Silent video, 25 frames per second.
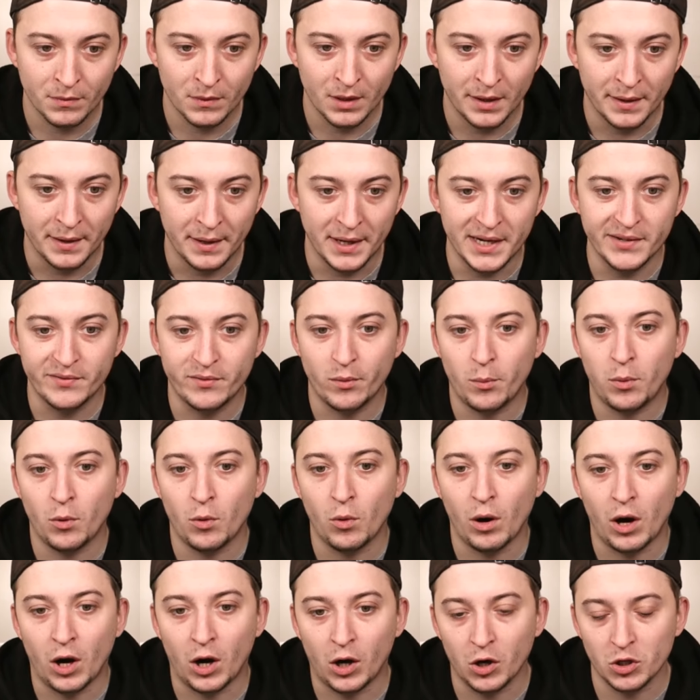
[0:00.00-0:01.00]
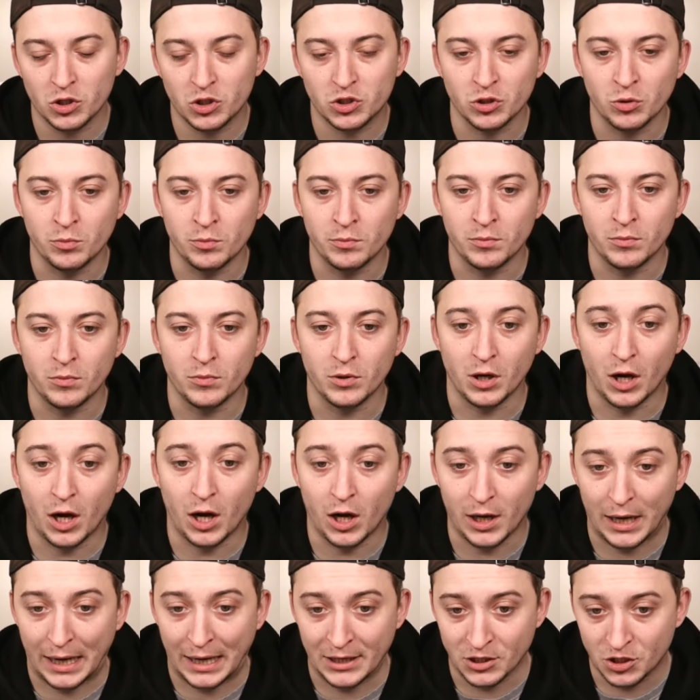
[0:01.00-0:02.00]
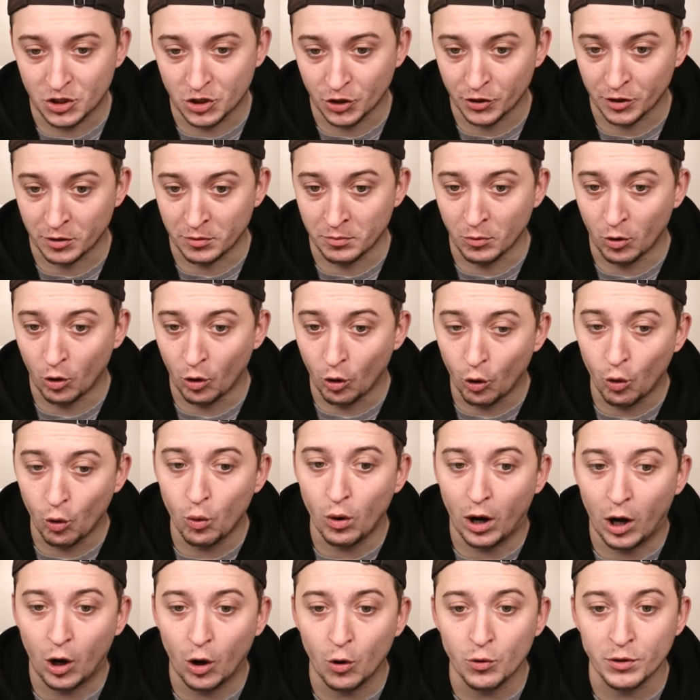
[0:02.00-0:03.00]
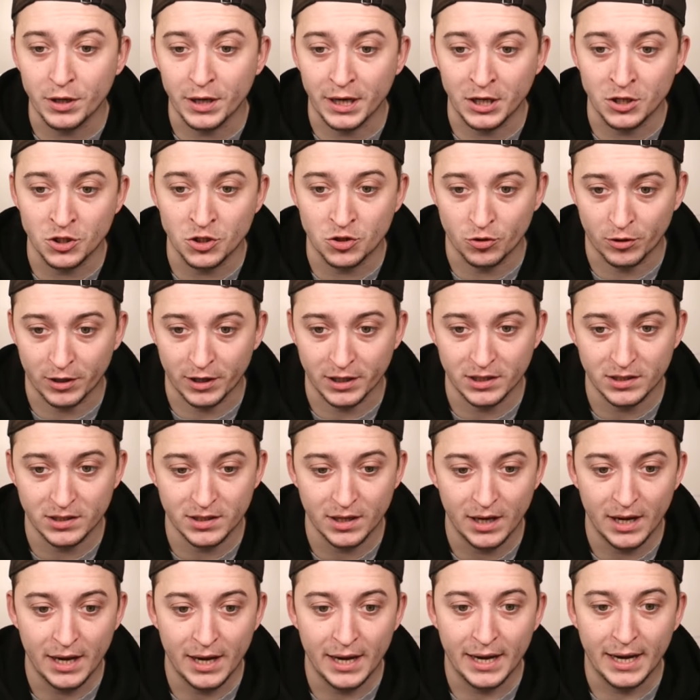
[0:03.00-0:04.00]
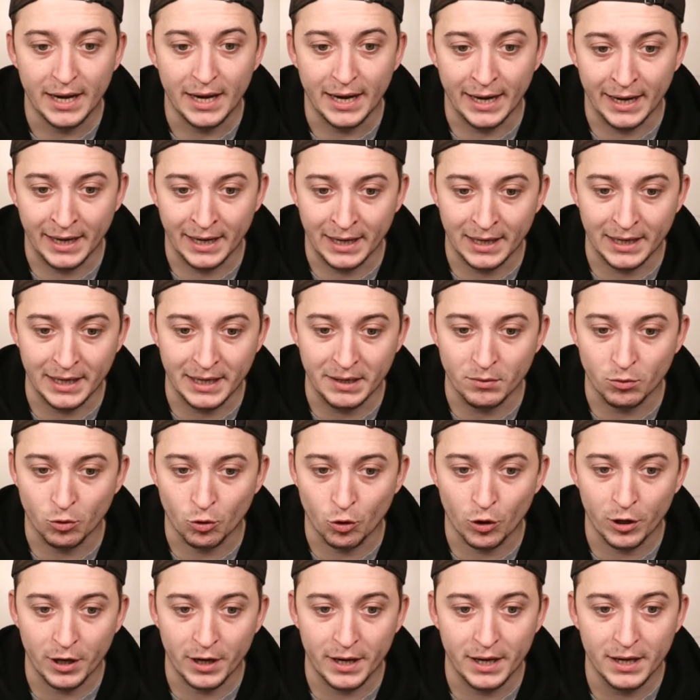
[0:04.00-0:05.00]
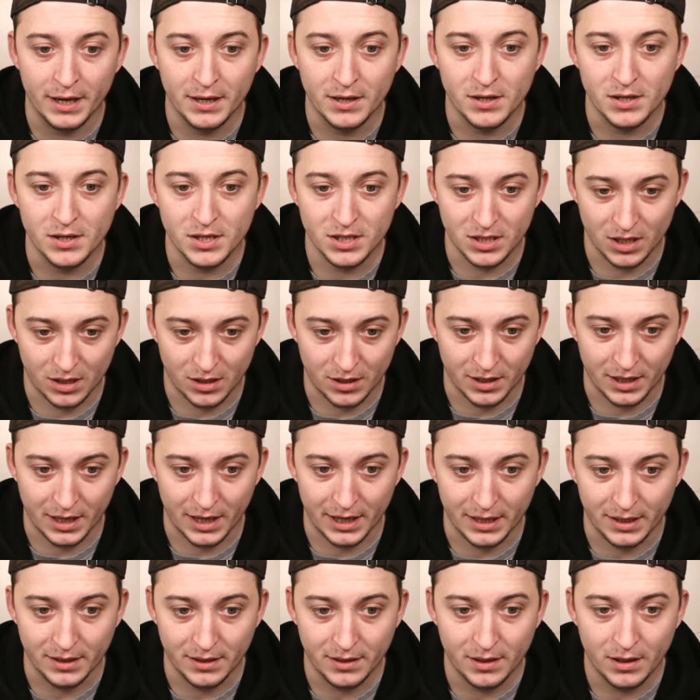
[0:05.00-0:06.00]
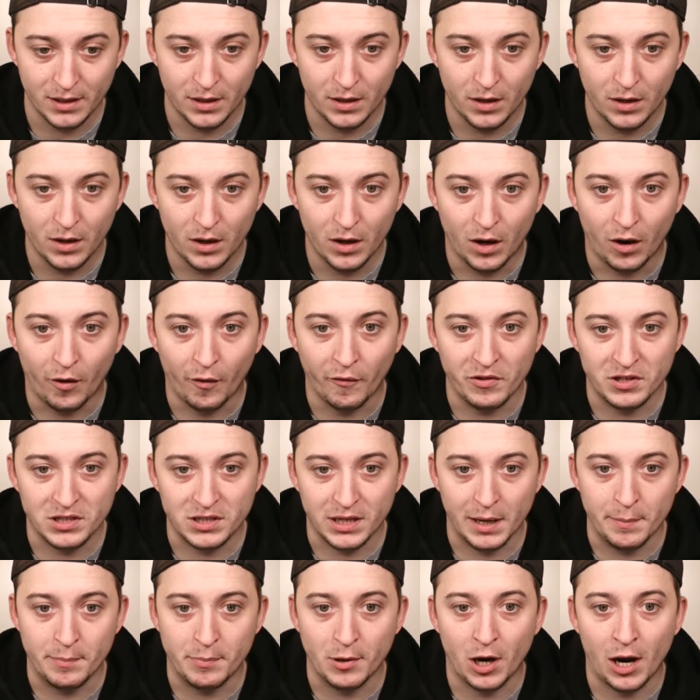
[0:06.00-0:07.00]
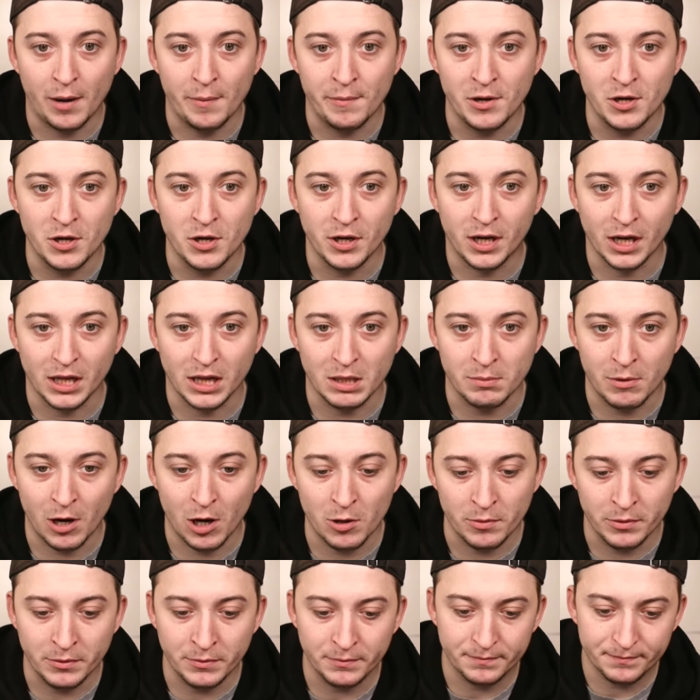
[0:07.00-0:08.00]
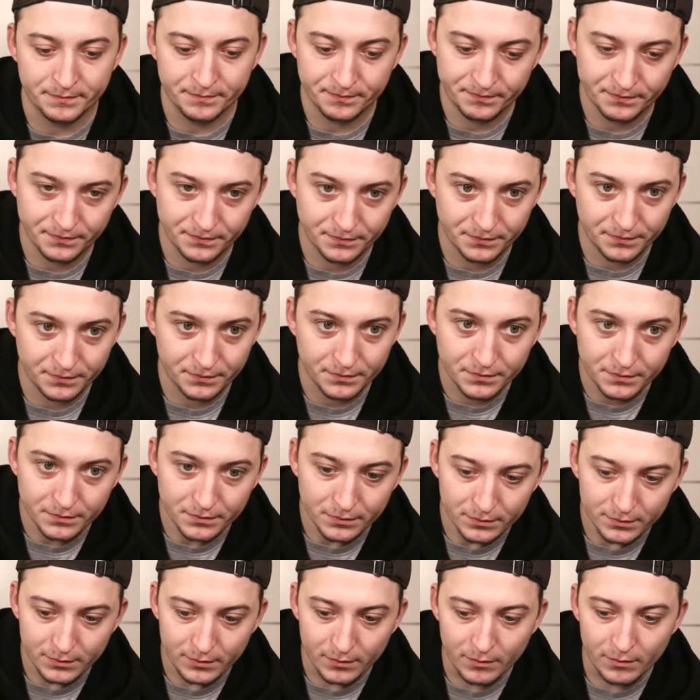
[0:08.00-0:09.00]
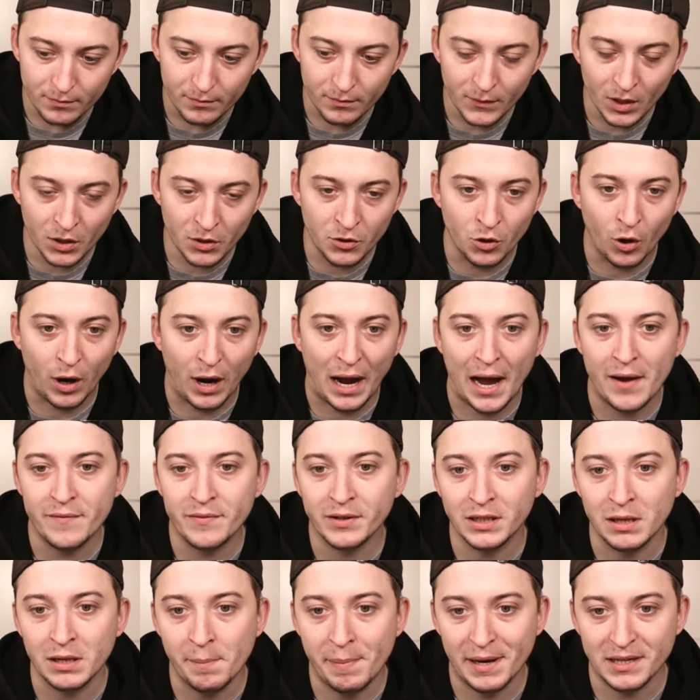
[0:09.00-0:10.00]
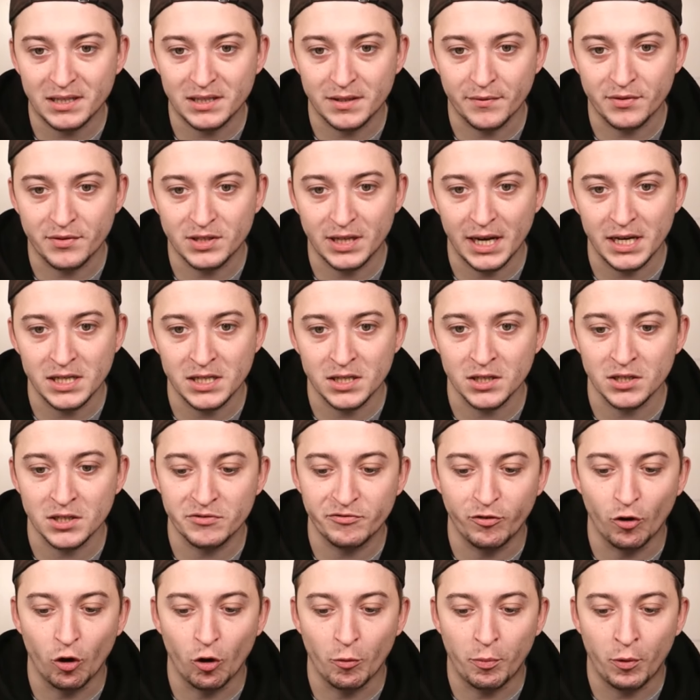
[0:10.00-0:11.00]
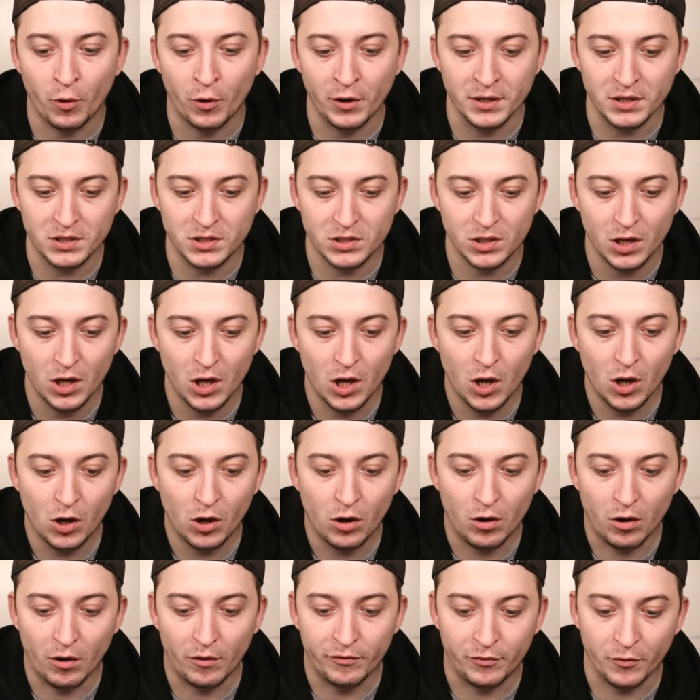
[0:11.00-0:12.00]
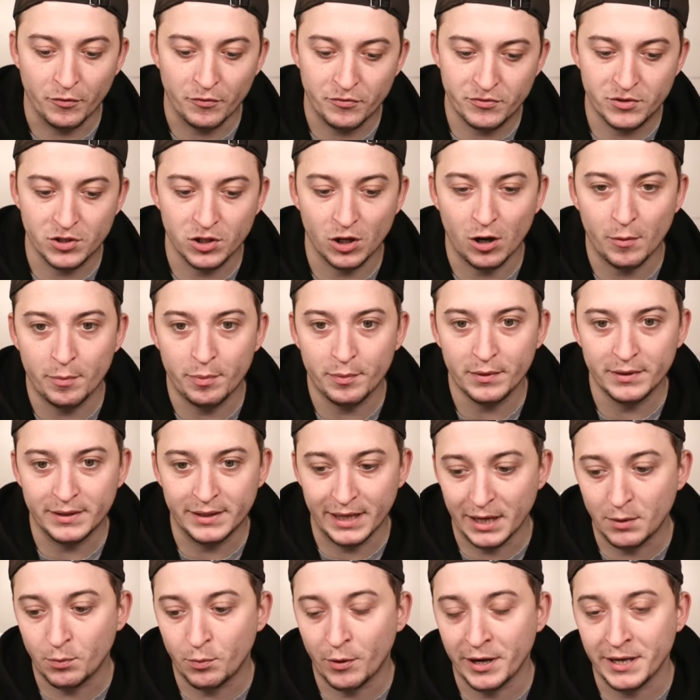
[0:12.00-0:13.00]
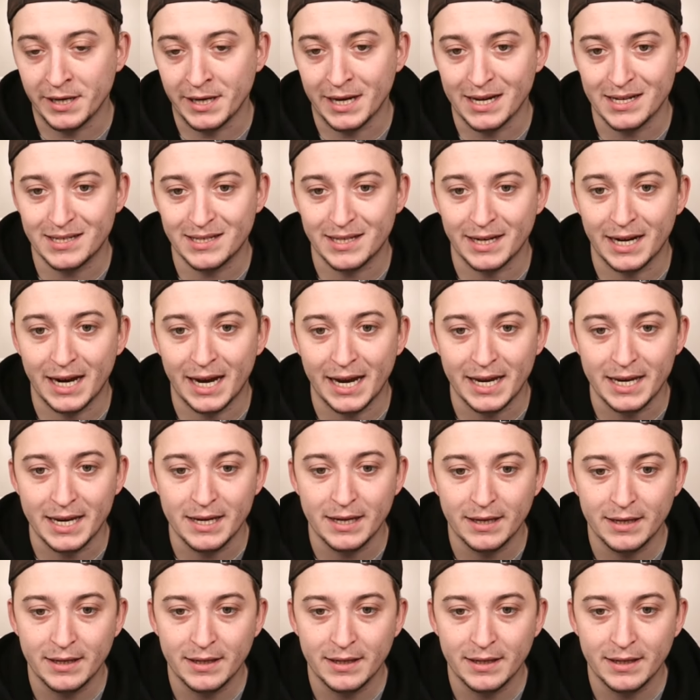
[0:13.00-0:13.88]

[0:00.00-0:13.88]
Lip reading: Liverpool, Arsenal and Tottenham all hold interest in Leroy Sané. Obviously, Bayern Munich at the moment, not having the best of seasons, 4 points off of top. Did win yesterday